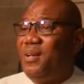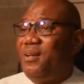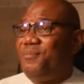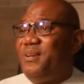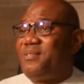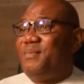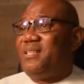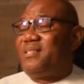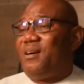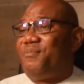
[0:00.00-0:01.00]
first
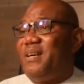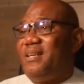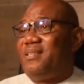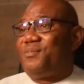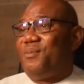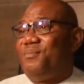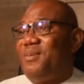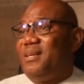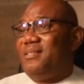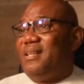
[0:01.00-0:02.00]
minister of finance from
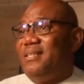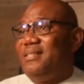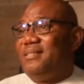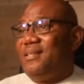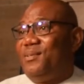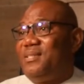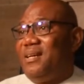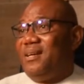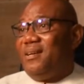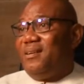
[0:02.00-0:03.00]
Niger
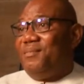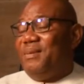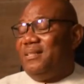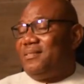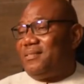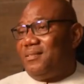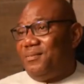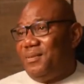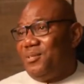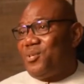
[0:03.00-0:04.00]
Delta. But
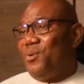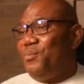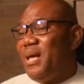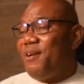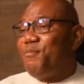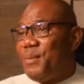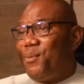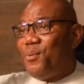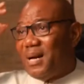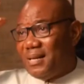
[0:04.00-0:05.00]
we have
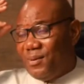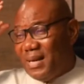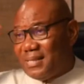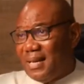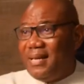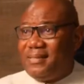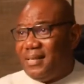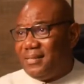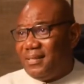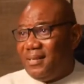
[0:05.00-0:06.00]
people who are
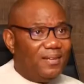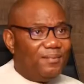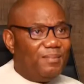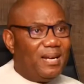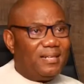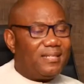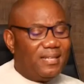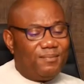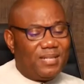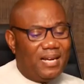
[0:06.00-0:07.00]
talented, but at the
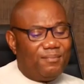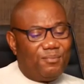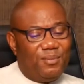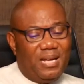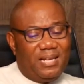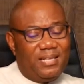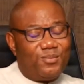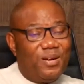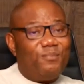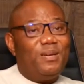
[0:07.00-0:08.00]
same time, at
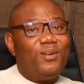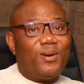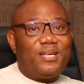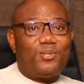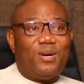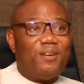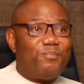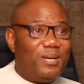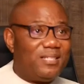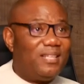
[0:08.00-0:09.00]
least we have been lucky to have
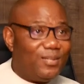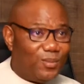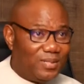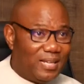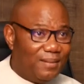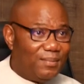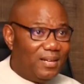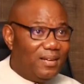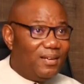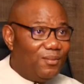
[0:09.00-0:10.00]
president one time.
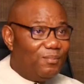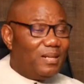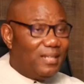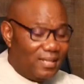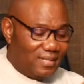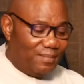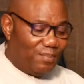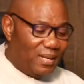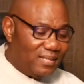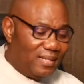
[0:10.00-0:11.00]
But is the
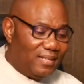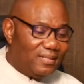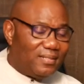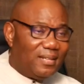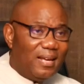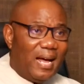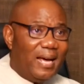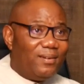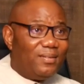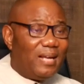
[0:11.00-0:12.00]
president,
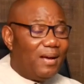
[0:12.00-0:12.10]
I don't